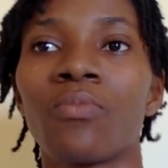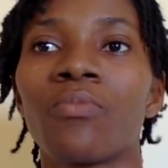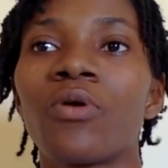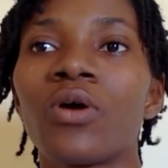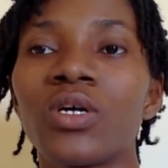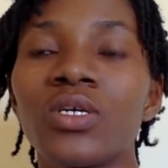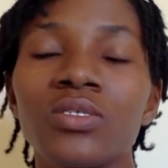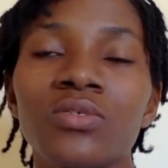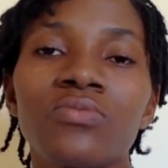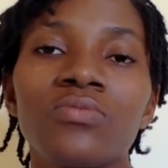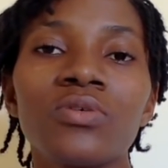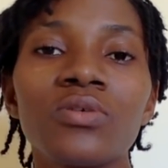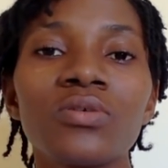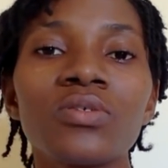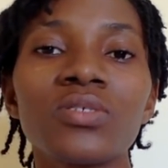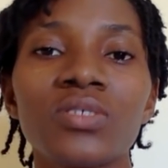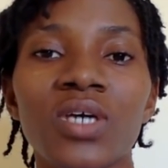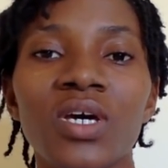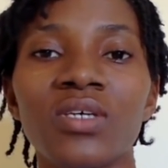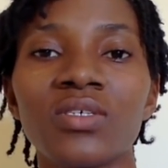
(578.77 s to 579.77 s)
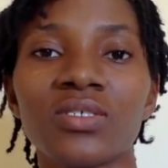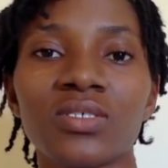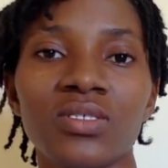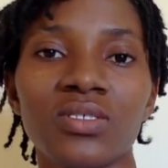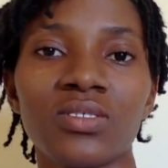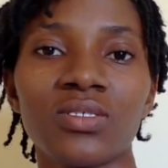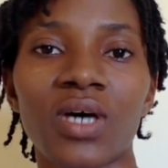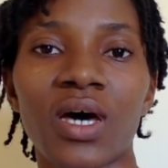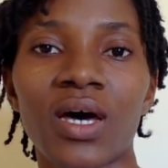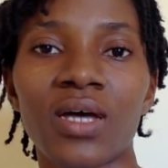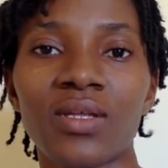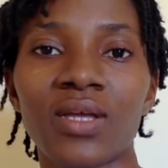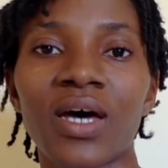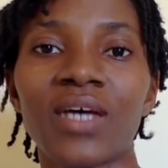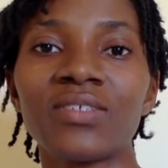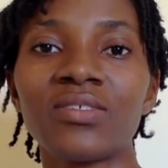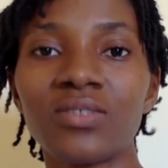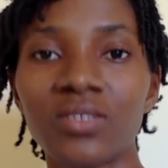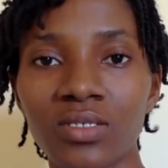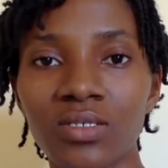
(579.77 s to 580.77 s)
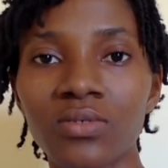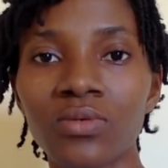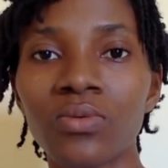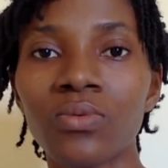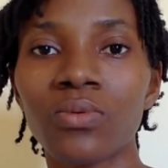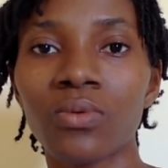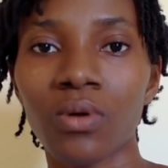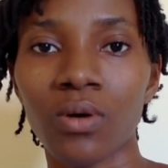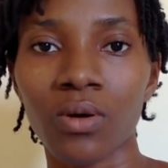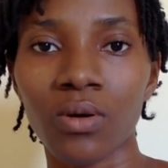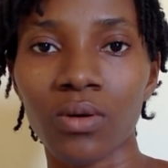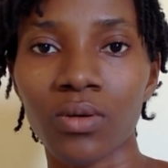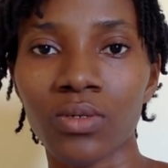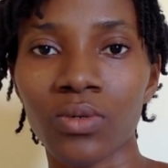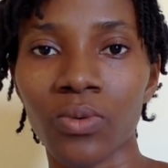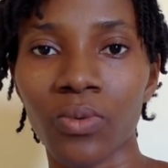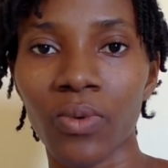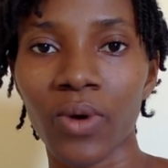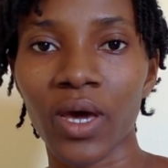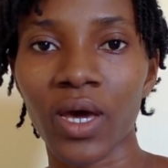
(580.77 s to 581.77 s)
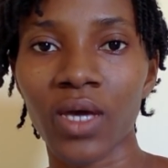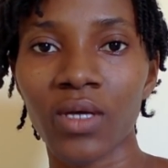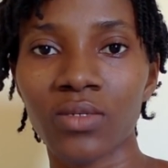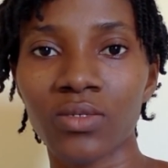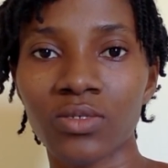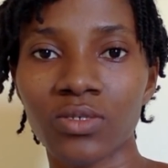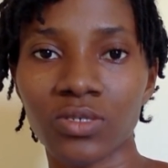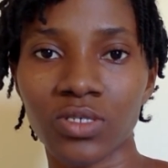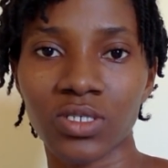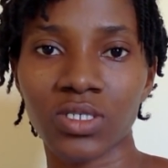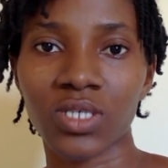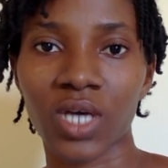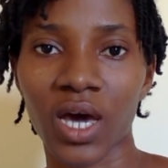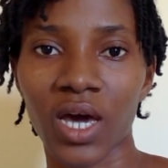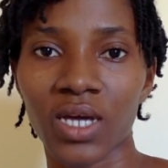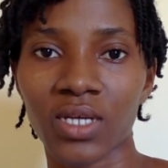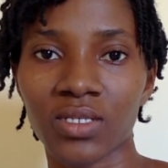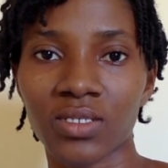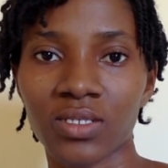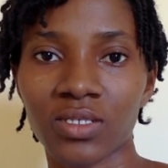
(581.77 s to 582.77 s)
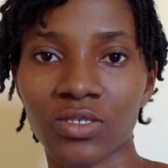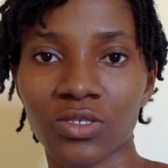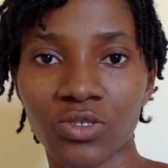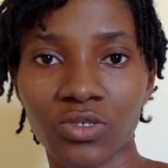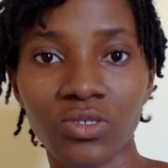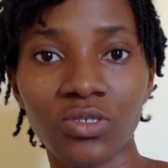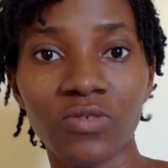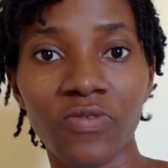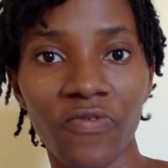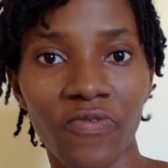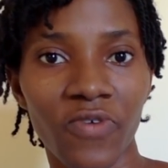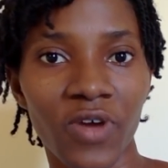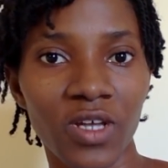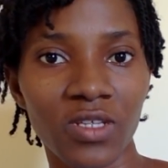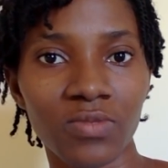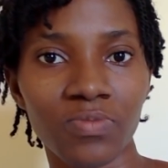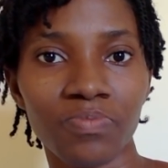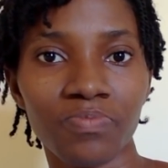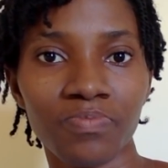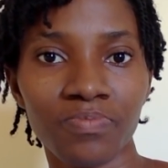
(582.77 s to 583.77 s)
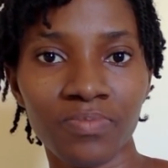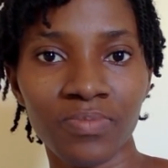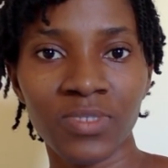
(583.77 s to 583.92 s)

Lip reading: But in a real sense, in an ideal world where two different